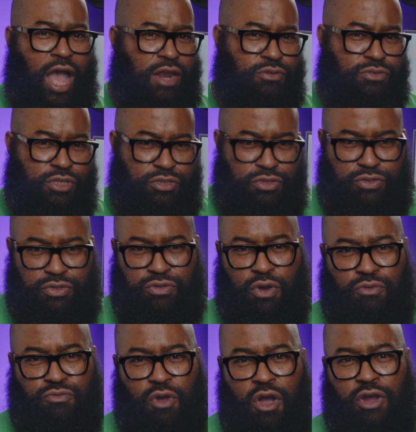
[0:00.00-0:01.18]
I don't think you can
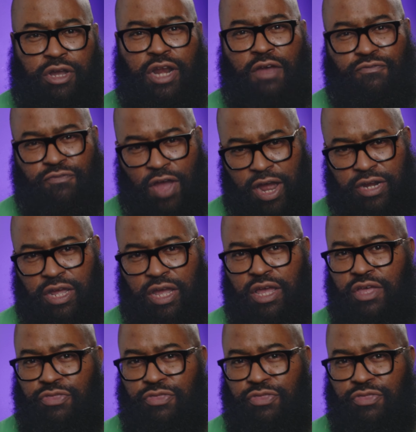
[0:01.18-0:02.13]
go wrong, and I find